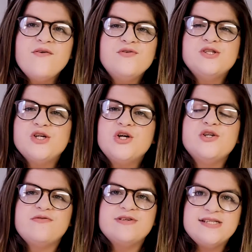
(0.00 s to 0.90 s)
haven't
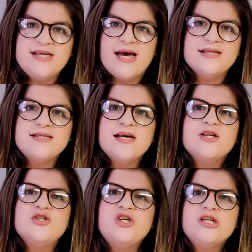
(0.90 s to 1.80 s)
heard of it yet,
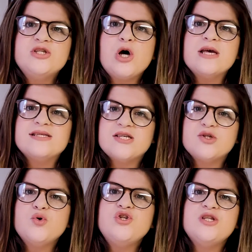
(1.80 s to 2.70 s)
TikTok is a
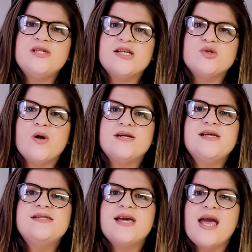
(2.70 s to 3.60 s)
social
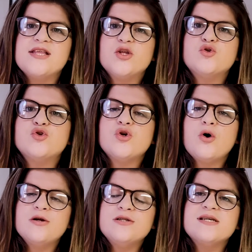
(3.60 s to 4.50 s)
network dedicated to
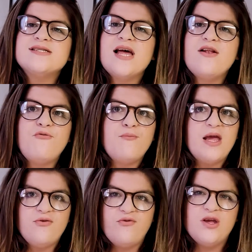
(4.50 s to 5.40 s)
short, self
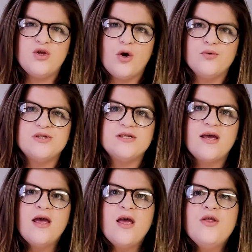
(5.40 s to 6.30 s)
made videos.